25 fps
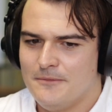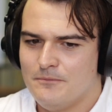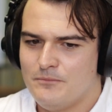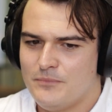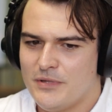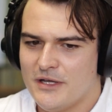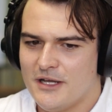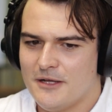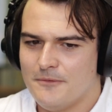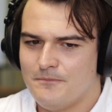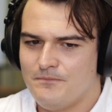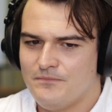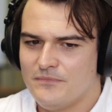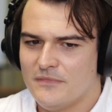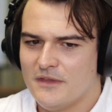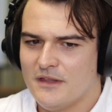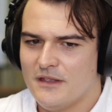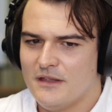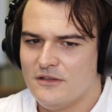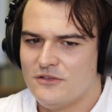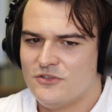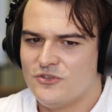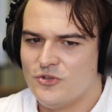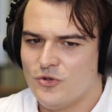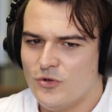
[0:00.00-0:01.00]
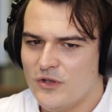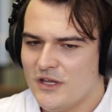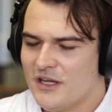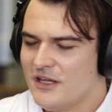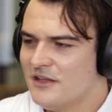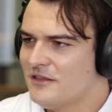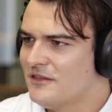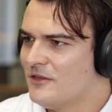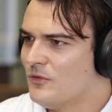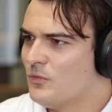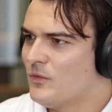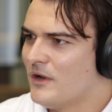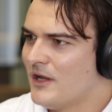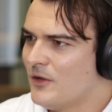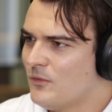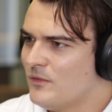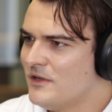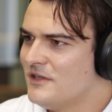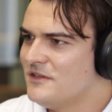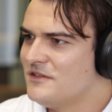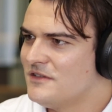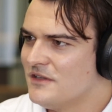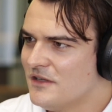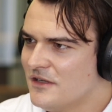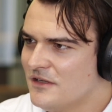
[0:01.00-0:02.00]
But doing it the way
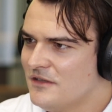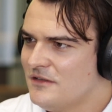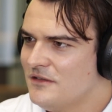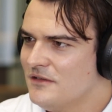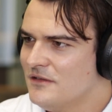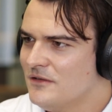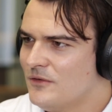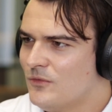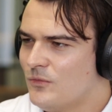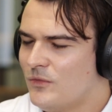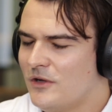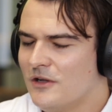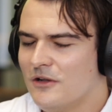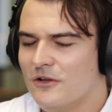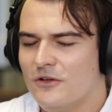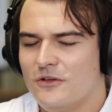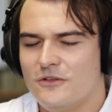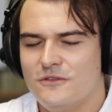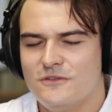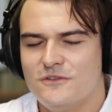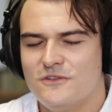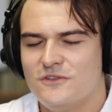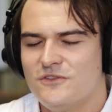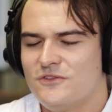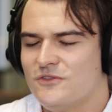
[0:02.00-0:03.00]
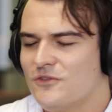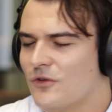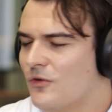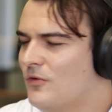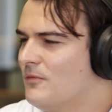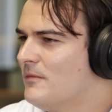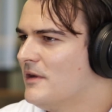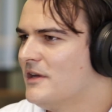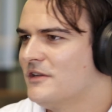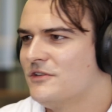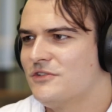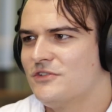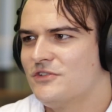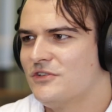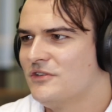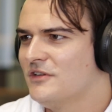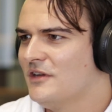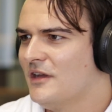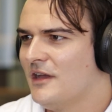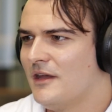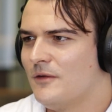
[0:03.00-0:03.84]
we did, we learned so much.